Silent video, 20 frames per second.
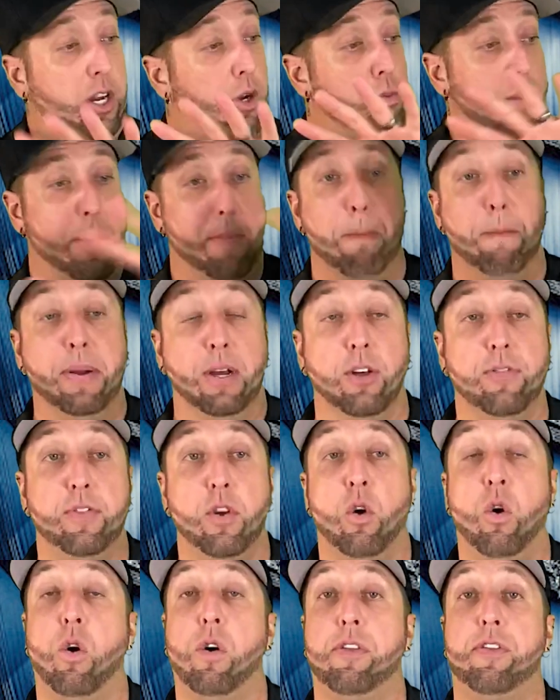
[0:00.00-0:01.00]
We built the
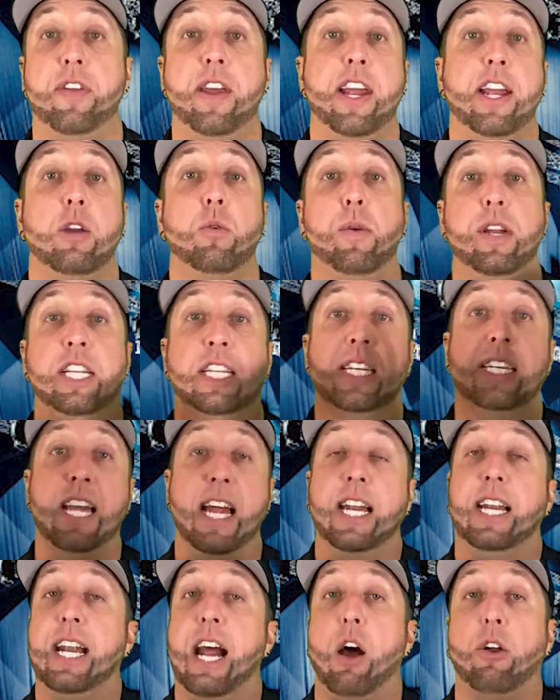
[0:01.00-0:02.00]
whole thing. We sent
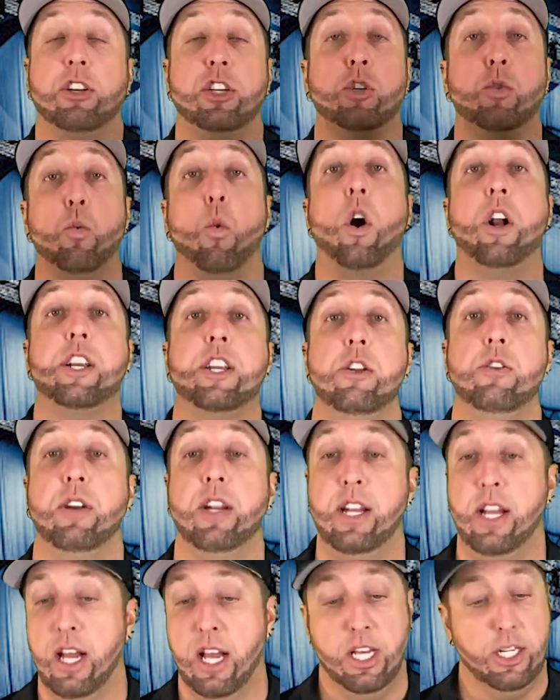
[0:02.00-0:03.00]
it out as one
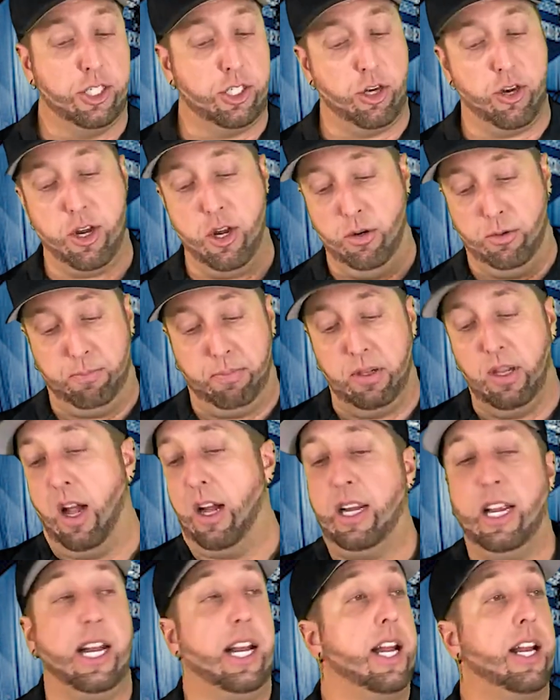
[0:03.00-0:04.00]
unit. So you
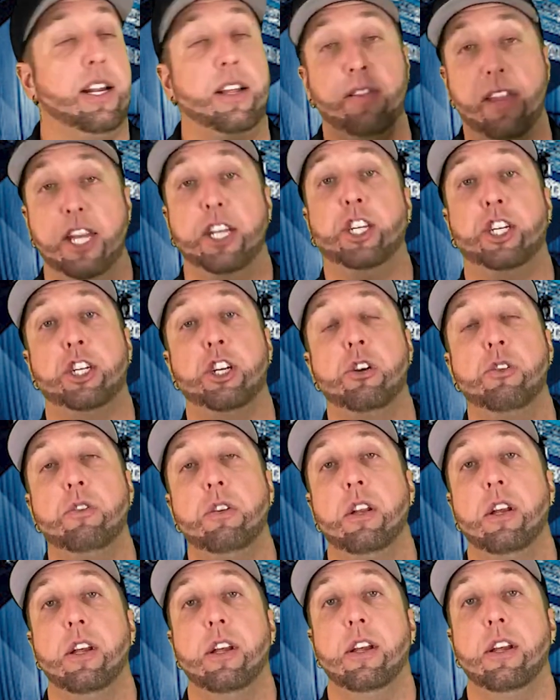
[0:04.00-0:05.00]
plug it in and they shoot
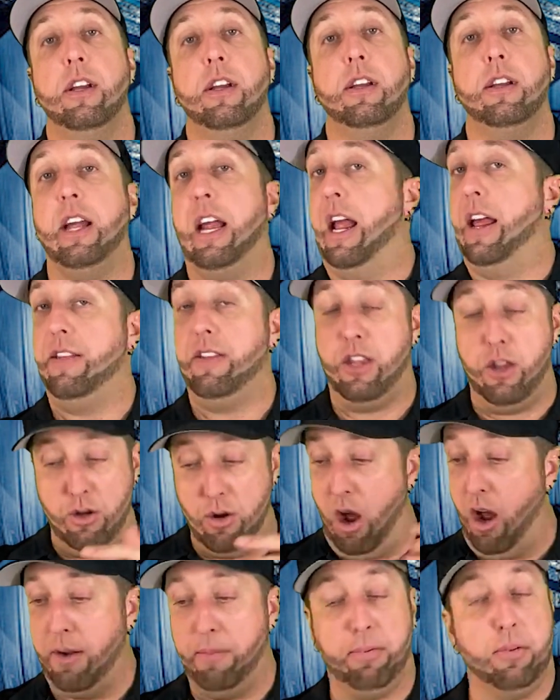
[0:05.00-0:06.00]
and you
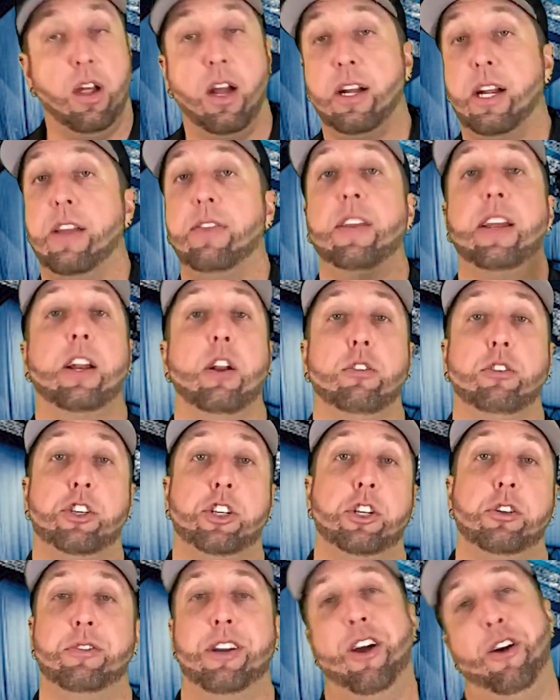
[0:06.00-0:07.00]
unplug it and they don't
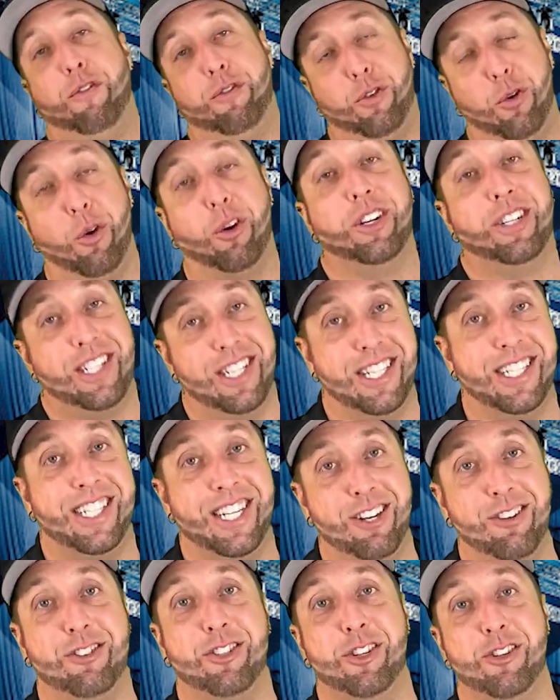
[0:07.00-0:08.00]
shoot. Now, of course, the
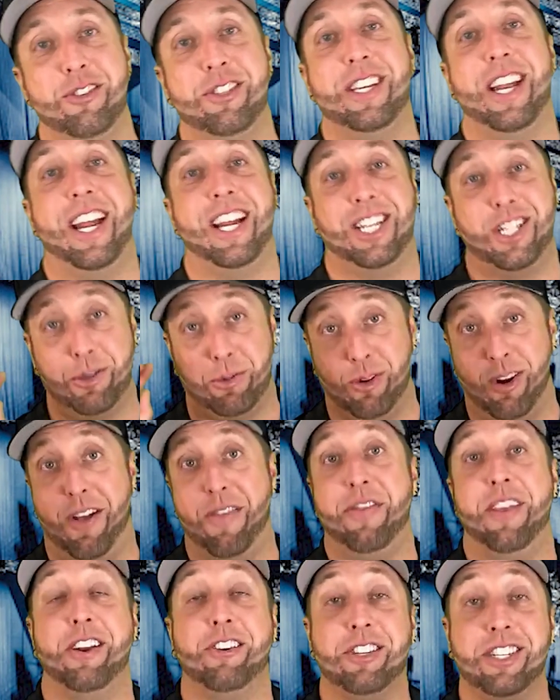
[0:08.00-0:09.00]
CO2 tanks were on
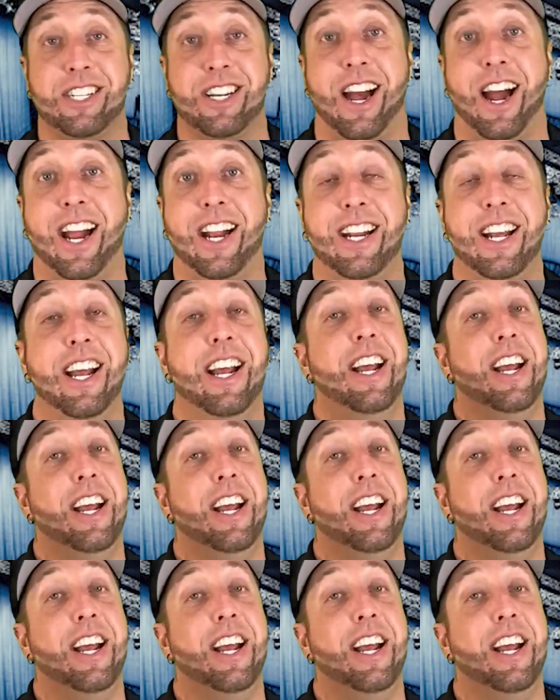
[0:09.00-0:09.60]
their side.